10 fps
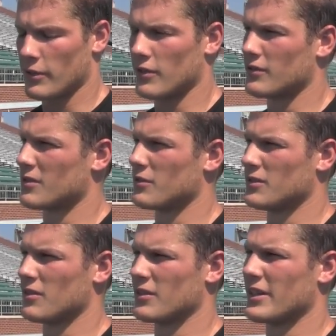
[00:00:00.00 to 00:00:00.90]
my belt and some of
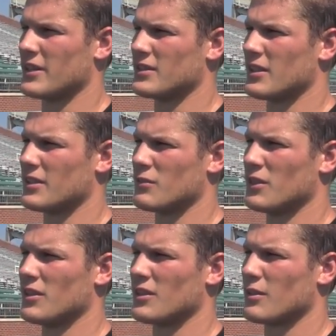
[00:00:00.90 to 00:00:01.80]
these other guys, uh, it's
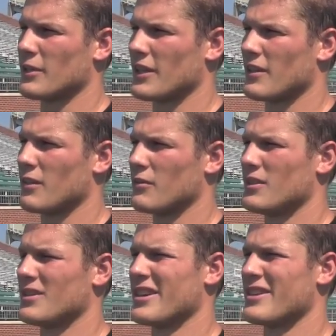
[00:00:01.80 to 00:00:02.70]
really good to come back out here
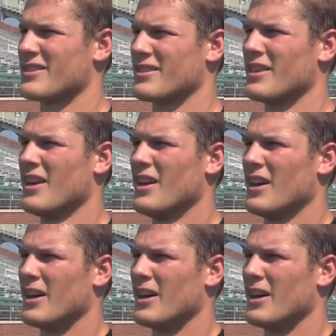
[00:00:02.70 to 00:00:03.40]
with these guys and